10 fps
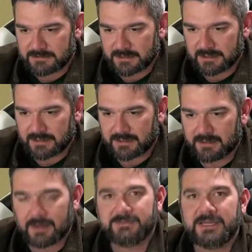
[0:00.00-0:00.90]

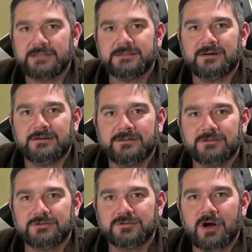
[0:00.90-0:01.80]
updates on
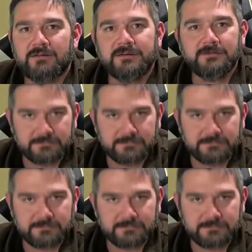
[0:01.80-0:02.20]
Dogelord Coffee,